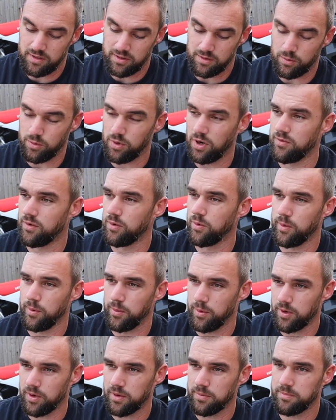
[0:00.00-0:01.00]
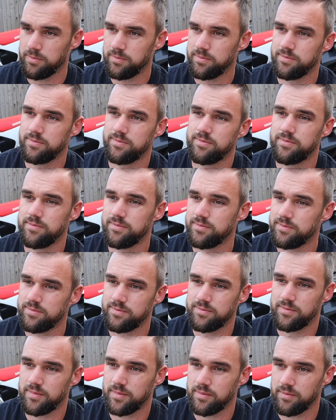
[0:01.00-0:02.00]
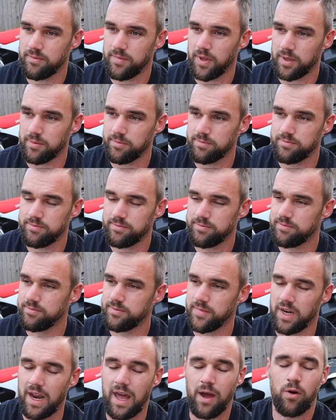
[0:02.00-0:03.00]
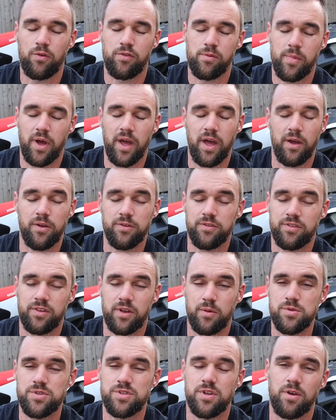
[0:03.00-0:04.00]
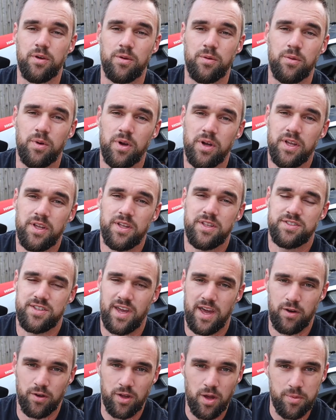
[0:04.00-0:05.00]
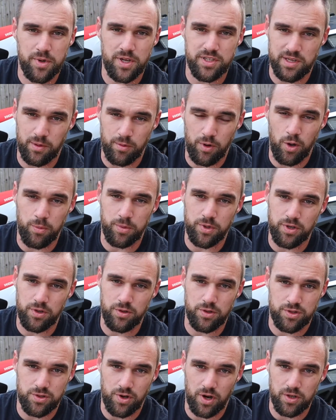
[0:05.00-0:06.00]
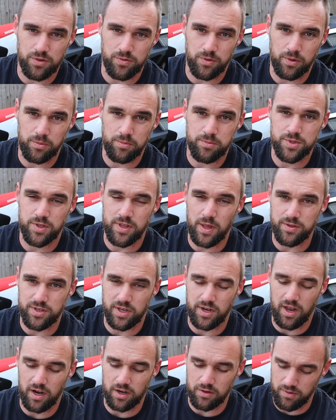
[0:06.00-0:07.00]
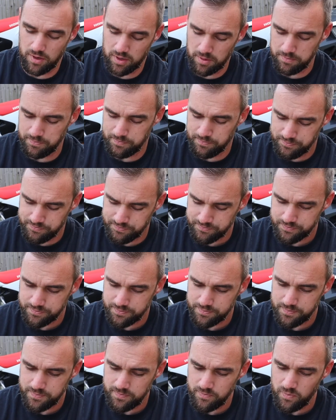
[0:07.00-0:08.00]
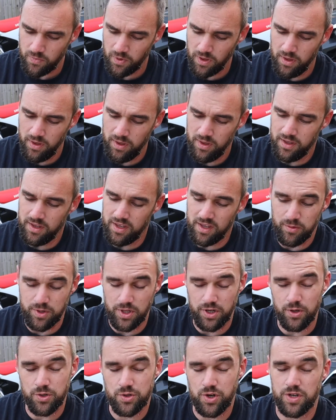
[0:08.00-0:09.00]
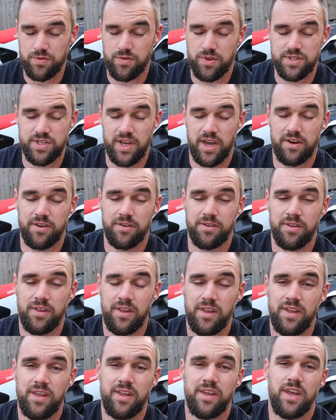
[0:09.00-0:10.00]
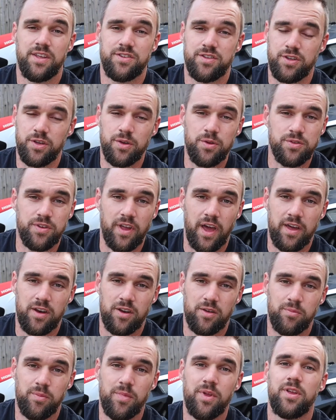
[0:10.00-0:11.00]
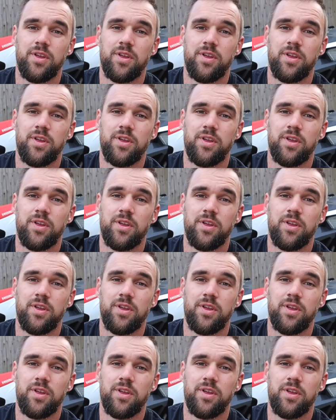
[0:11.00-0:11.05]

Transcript: wherever we were, like an hour from my house, there was no title companies that were open to do the transfer, so that was kind of aggravating. When you do transfer the title, It's a used item.